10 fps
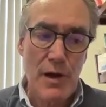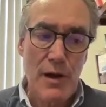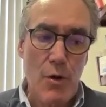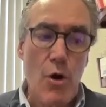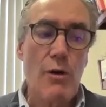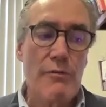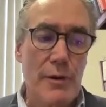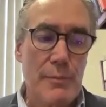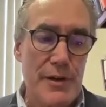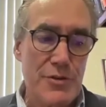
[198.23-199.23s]
Uh, all of
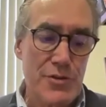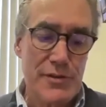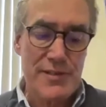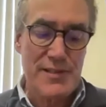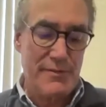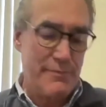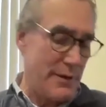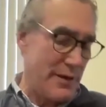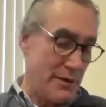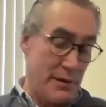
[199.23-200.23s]
our patients have
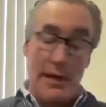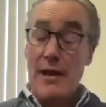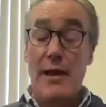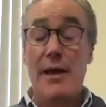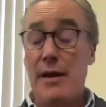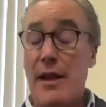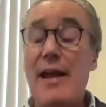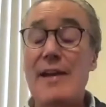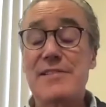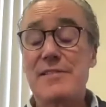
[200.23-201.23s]
been and
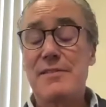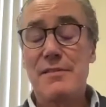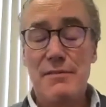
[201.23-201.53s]
as